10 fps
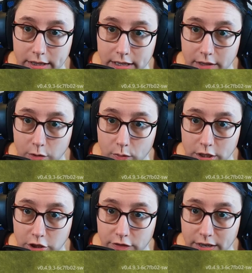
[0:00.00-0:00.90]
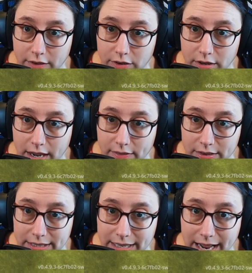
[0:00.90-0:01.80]
the other ones. You have to have it like on the
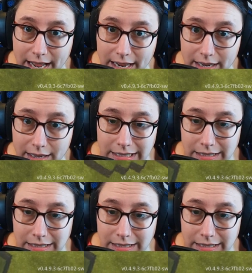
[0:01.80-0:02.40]
side.